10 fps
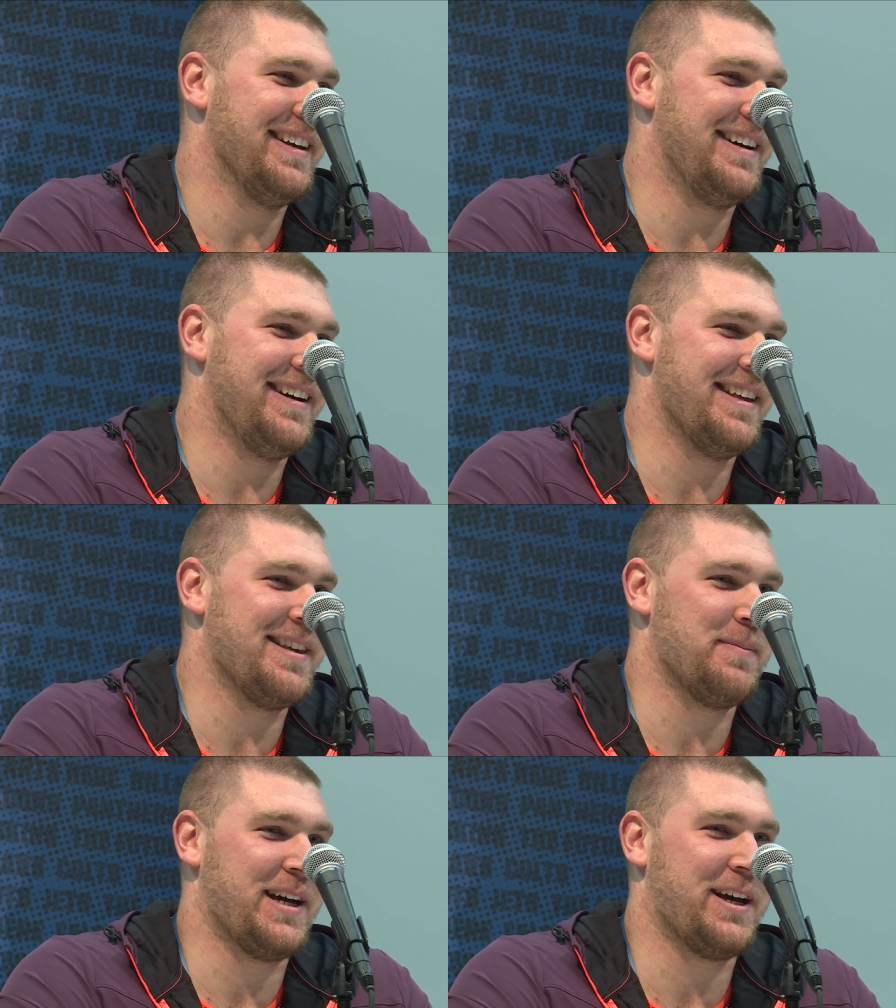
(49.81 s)
I
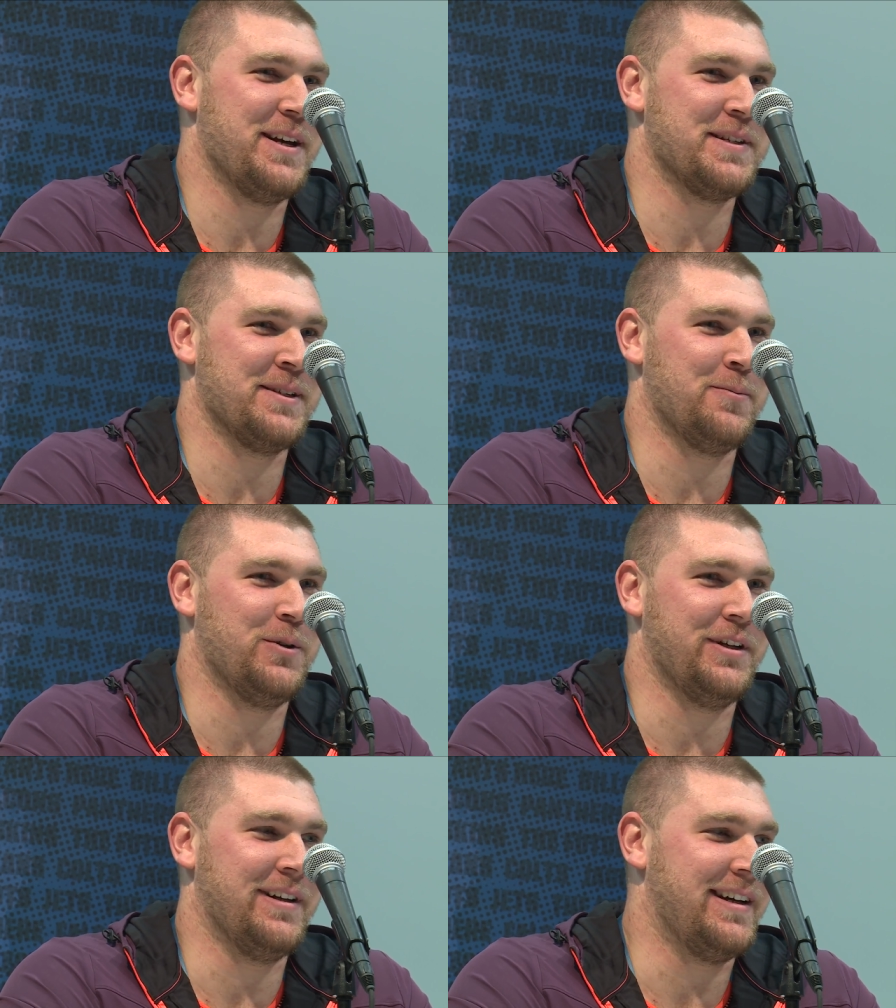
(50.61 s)
think my cousin
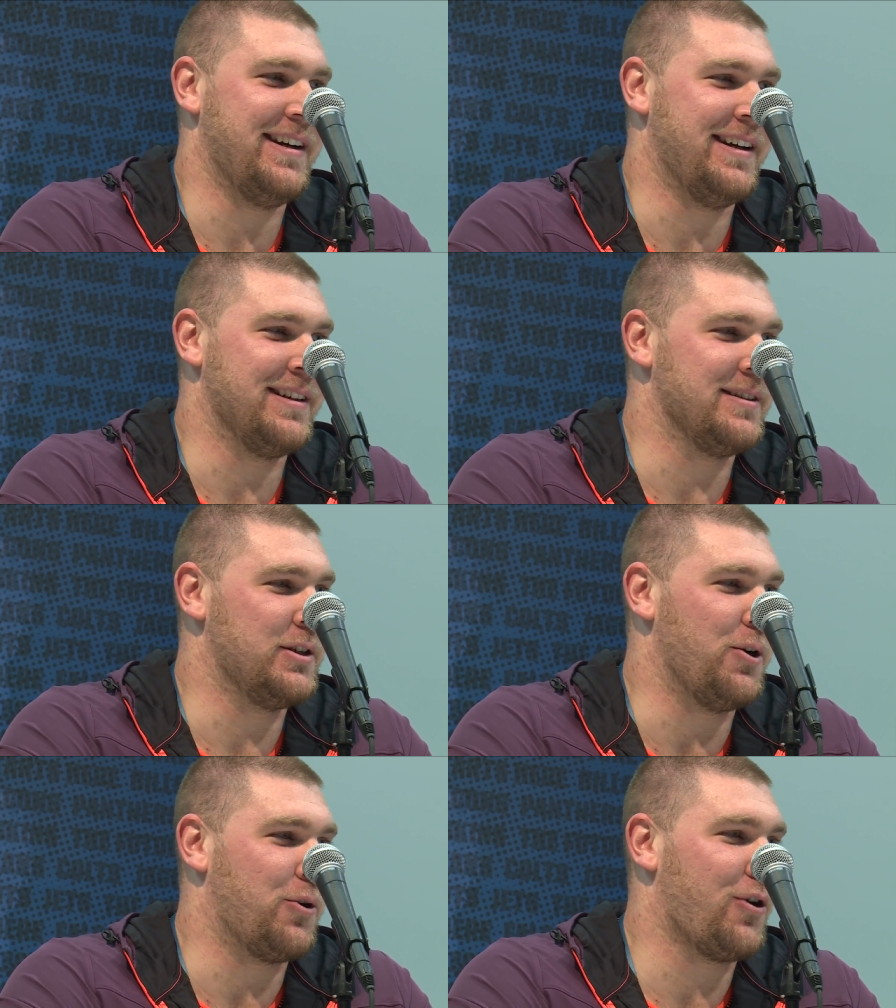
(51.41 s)
would
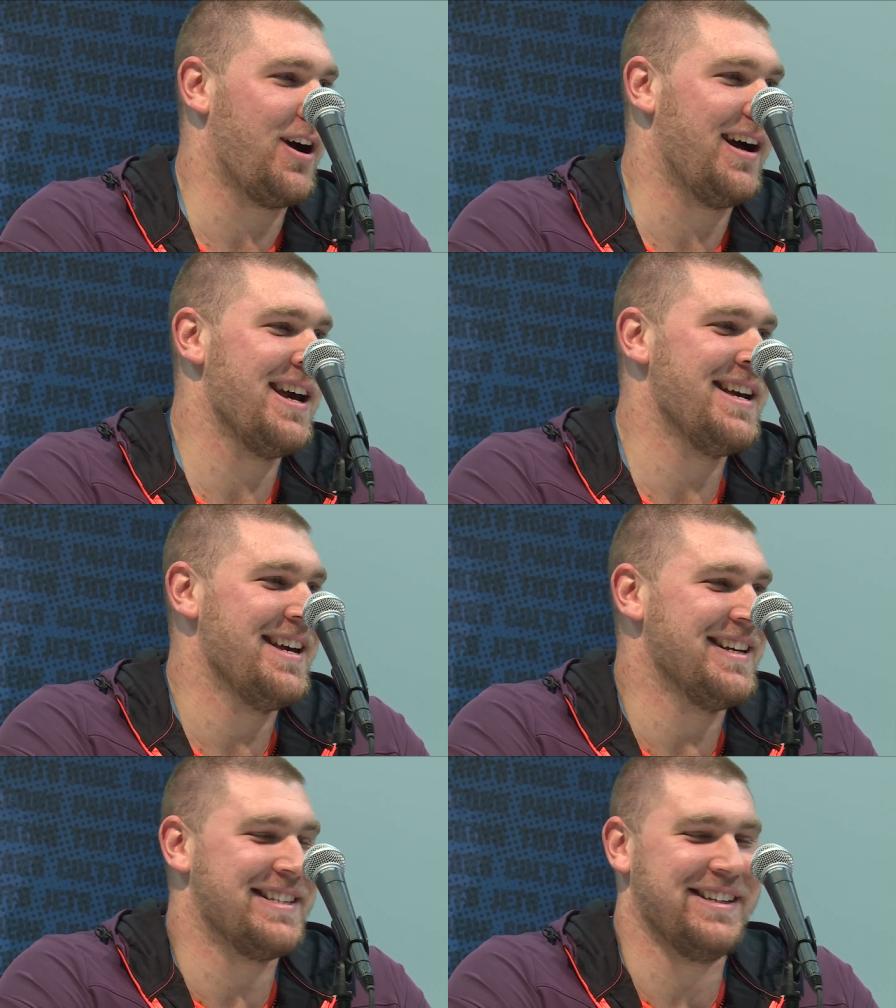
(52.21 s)
go cry.
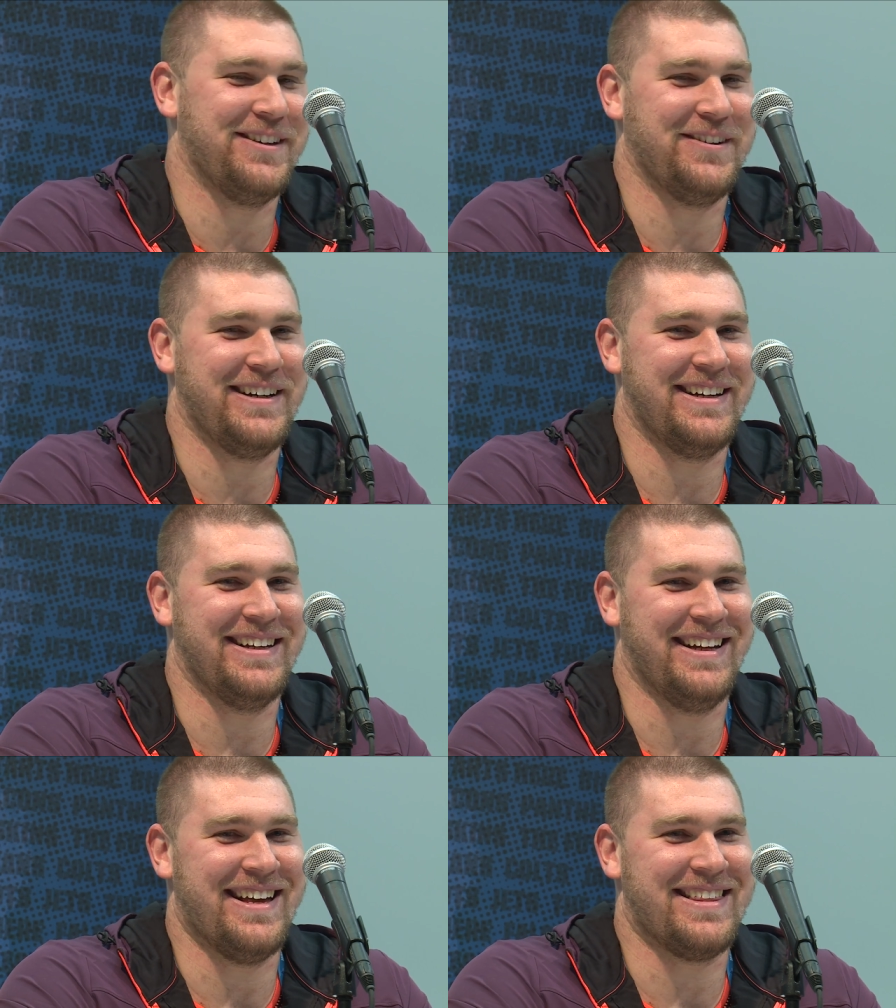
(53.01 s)
So
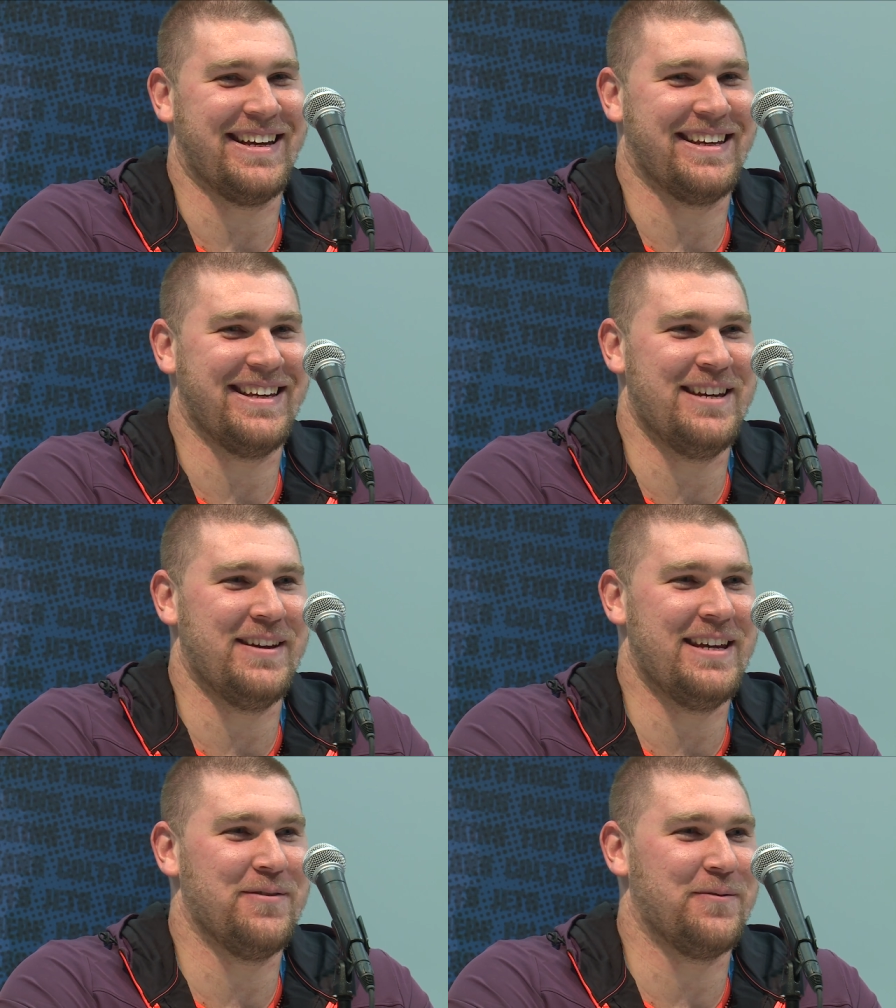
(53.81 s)
I think
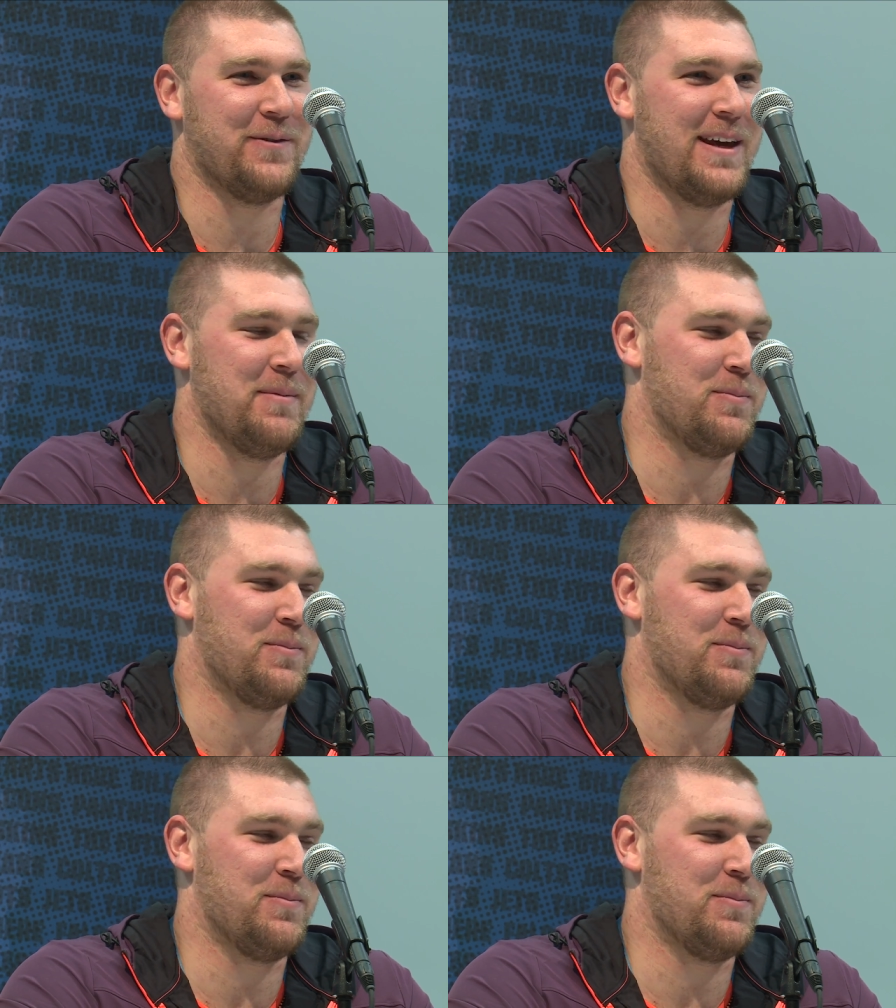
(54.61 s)
even for them,